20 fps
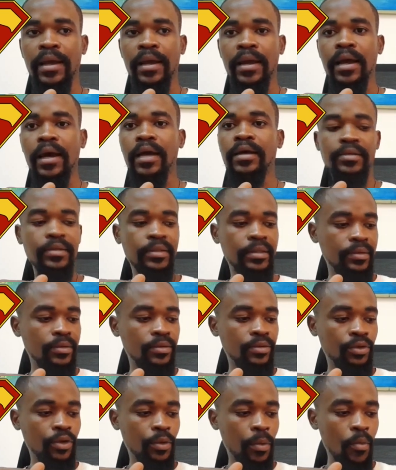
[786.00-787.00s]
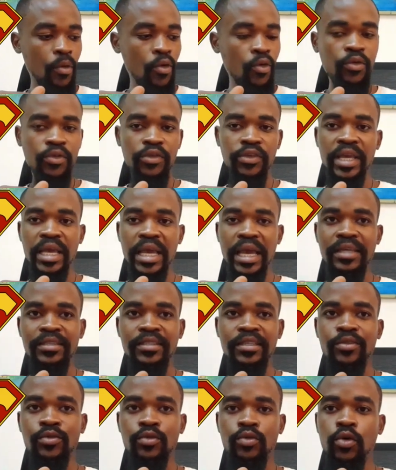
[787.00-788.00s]
and the movie
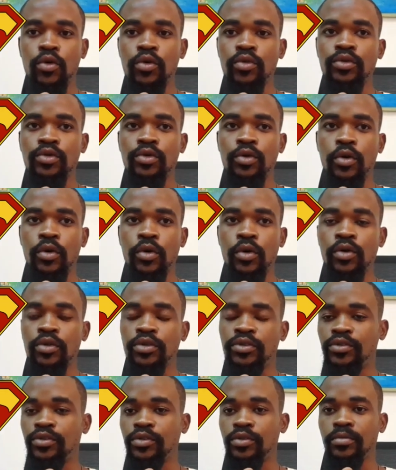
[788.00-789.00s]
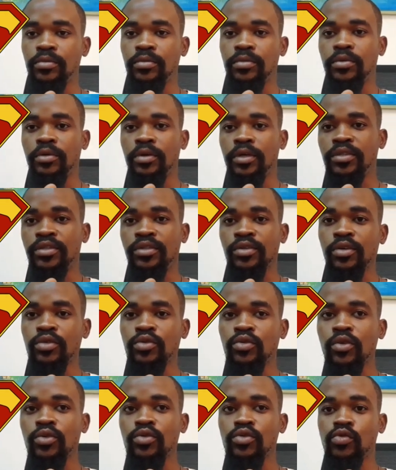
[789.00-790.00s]
hasn't grown old. It's not
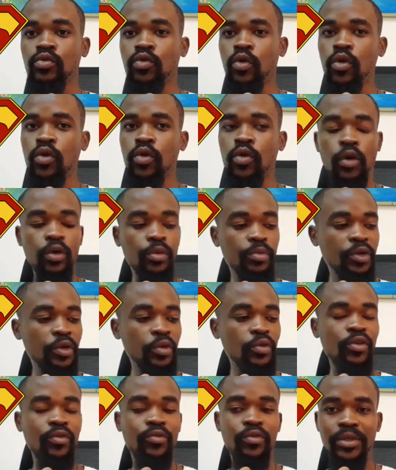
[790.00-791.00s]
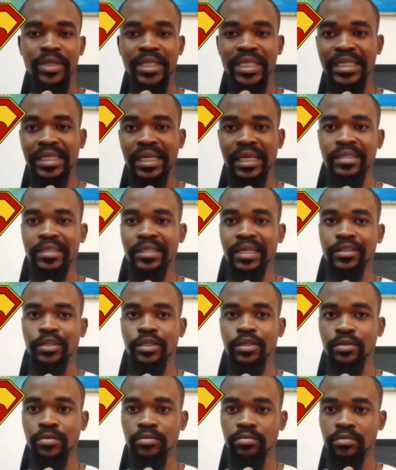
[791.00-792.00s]
going to grow old because of the designs
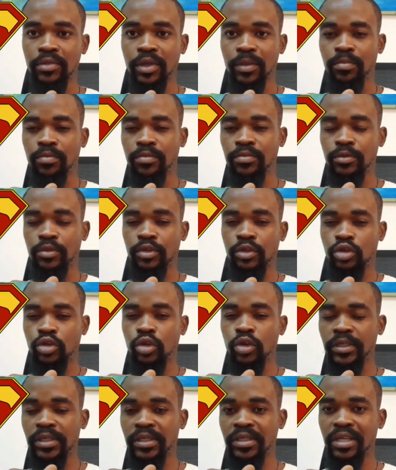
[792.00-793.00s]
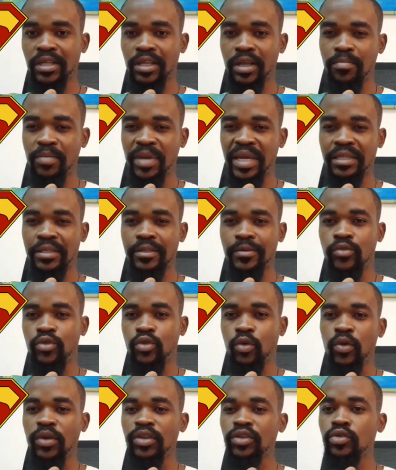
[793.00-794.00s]
the choices that they made.
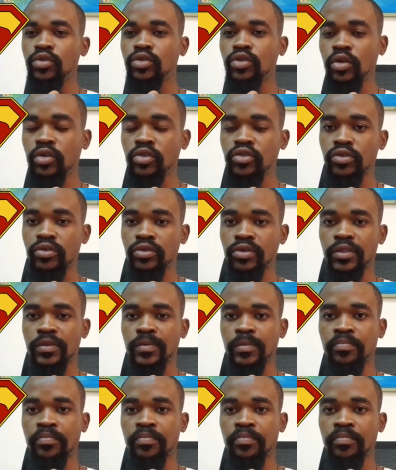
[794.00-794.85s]
The Winter Soldiers,